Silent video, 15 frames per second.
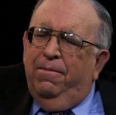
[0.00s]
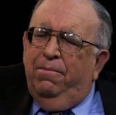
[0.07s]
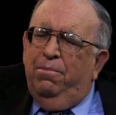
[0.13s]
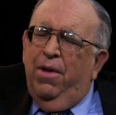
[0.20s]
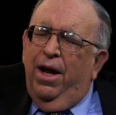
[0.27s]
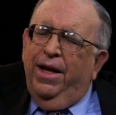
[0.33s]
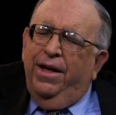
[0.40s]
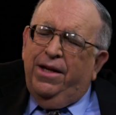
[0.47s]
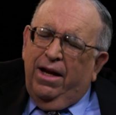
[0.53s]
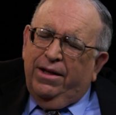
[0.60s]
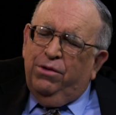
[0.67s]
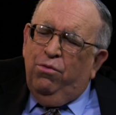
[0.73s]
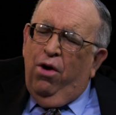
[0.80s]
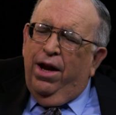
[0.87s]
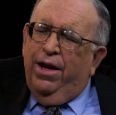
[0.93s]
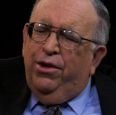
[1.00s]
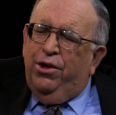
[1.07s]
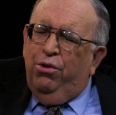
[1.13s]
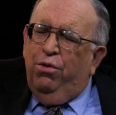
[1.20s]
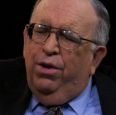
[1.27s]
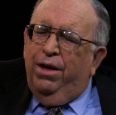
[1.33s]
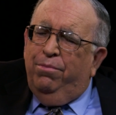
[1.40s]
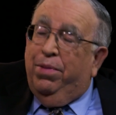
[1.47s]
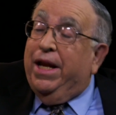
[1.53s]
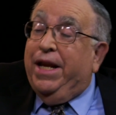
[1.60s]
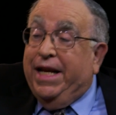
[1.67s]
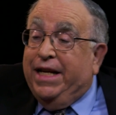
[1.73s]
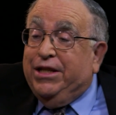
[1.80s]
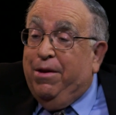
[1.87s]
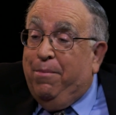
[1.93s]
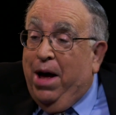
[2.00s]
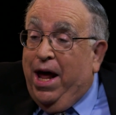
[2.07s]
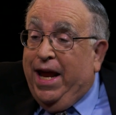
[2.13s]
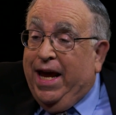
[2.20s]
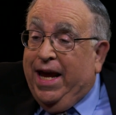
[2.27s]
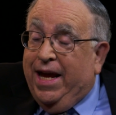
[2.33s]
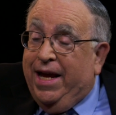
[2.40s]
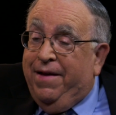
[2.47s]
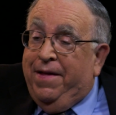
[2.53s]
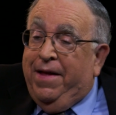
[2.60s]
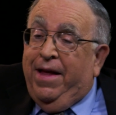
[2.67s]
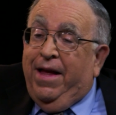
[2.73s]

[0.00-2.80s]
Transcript: Money doesn't want to do it, but he needs the money,